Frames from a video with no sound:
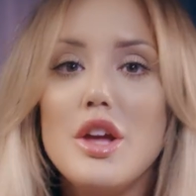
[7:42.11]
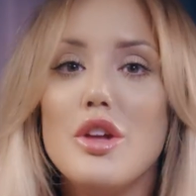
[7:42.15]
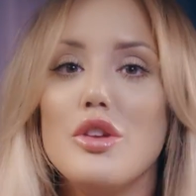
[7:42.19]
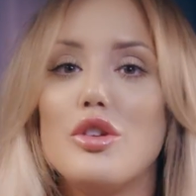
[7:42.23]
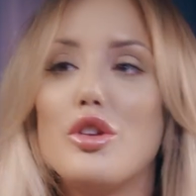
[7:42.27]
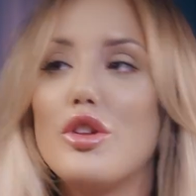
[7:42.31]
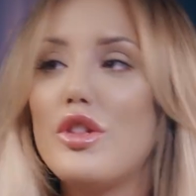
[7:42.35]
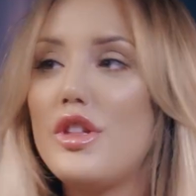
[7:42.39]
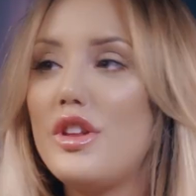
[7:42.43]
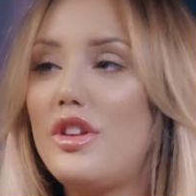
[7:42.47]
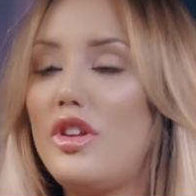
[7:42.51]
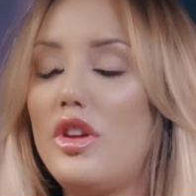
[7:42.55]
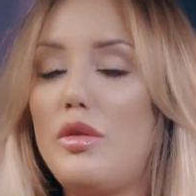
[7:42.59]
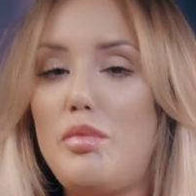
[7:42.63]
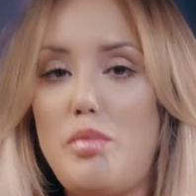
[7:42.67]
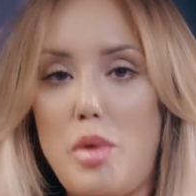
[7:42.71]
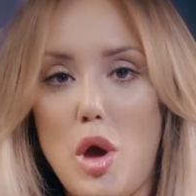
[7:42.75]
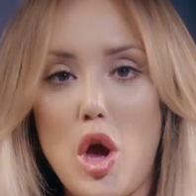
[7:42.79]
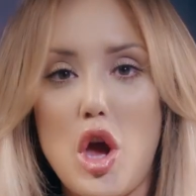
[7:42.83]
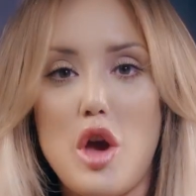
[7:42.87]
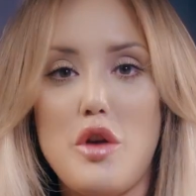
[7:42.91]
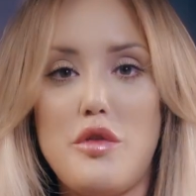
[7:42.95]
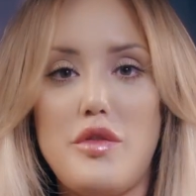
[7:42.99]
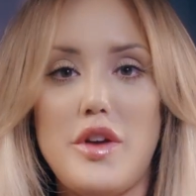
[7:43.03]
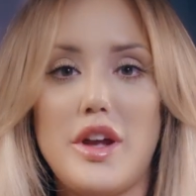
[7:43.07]
So this is
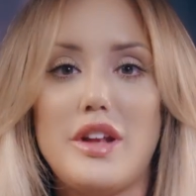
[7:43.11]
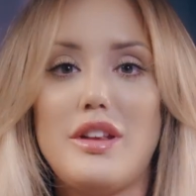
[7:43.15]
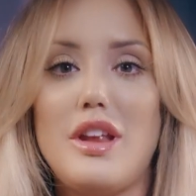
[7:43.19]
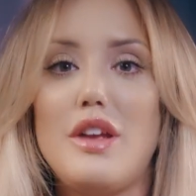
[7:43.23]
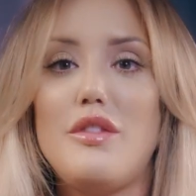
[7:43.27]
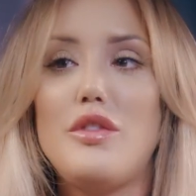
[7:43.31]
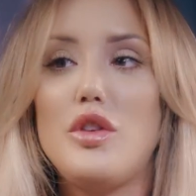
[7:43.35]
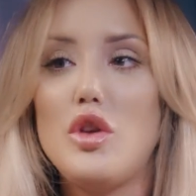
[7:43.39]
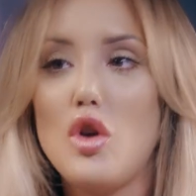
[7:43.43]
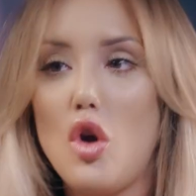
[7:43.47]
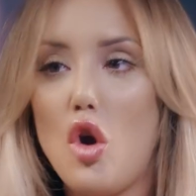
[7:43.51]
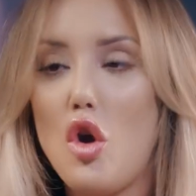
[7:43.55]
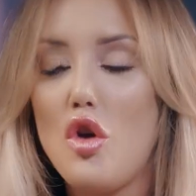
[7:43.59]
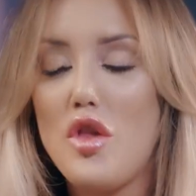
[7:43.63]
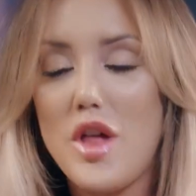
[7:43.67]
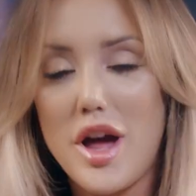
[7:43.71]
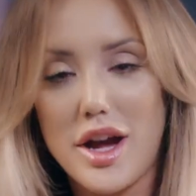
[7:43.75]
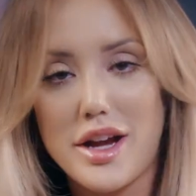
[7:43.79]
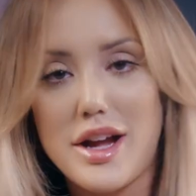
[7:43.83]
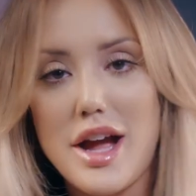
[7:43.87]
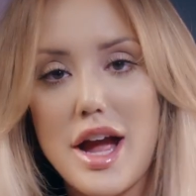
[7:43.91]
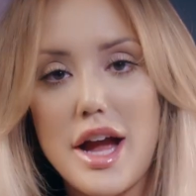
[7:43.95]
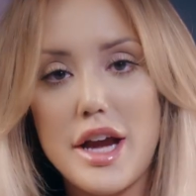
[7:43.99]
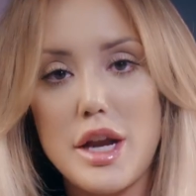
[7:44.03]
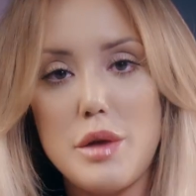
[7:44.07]
perfect if you're
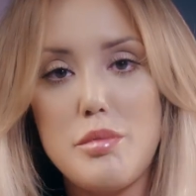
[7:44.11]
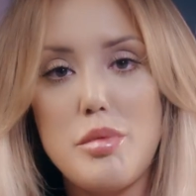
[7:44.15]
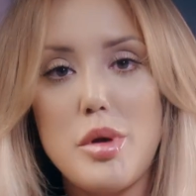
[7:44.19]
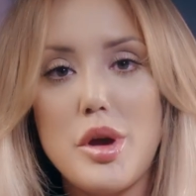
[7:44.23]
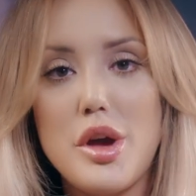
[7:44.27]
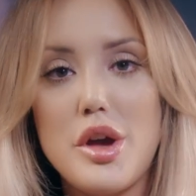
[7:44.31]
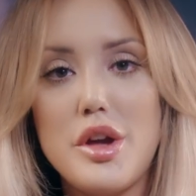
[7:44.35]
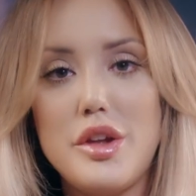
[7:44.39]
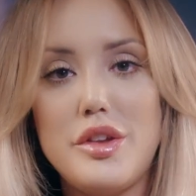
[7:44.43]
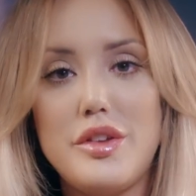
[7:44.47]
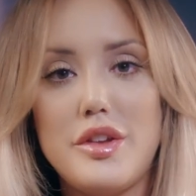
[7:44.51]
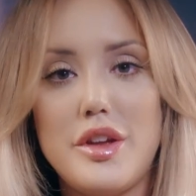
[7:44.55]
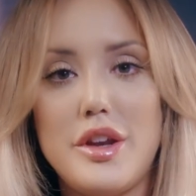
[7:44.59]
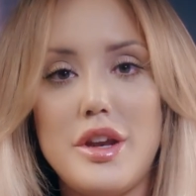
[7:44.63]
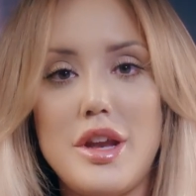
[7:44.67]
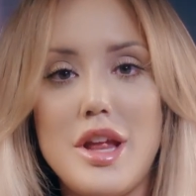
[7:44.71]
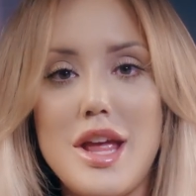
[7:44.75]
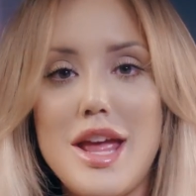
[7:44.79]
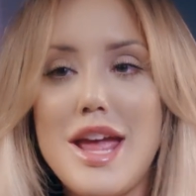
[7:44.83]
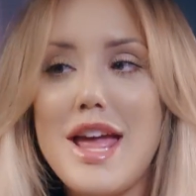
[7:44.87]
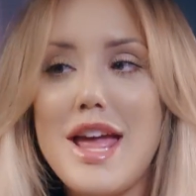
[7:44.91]
that kind of person.